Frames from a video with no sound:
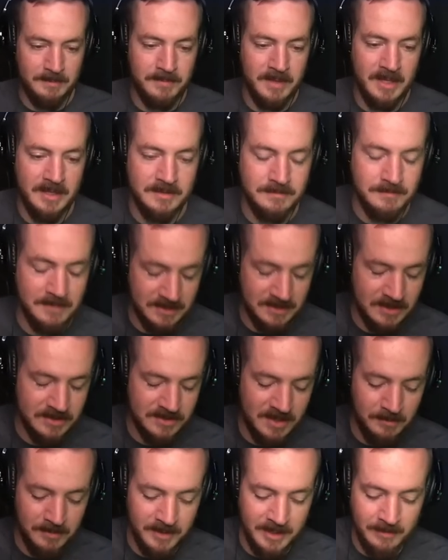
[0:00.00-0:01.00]
the blood, it's going to
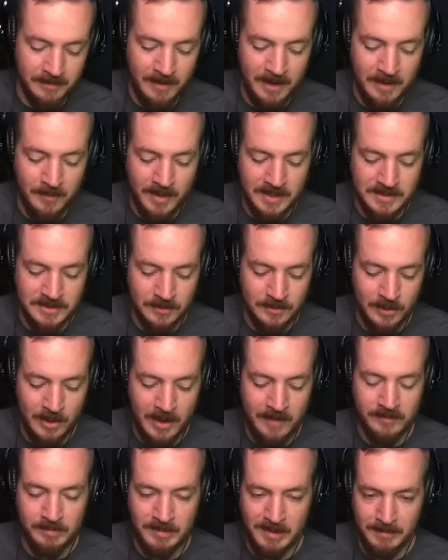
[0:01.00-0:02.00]
start bleeding right away. So
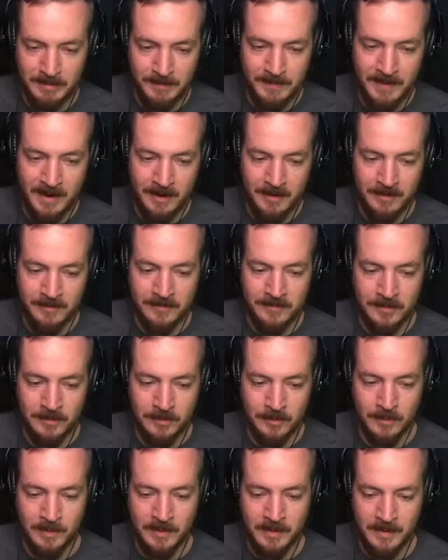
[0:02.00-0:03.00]
you have to be prepared
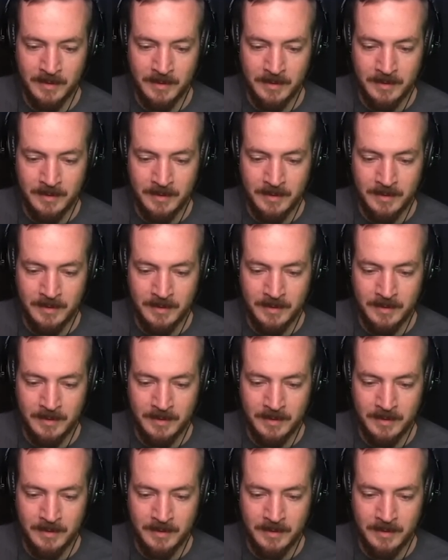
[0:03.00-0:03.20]
to